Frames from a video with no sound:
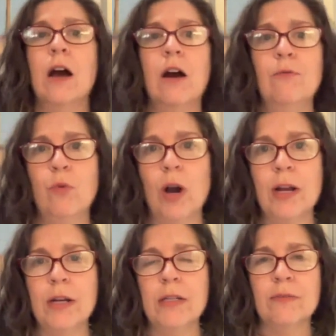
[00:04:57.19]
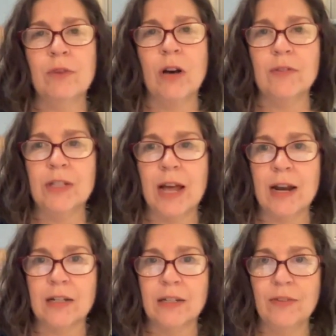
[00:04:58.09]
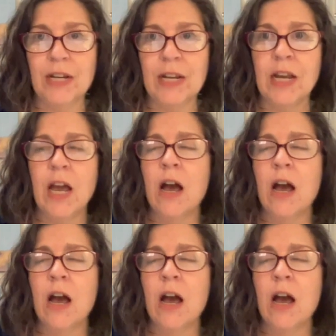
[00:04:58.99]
of what is involved in that activity.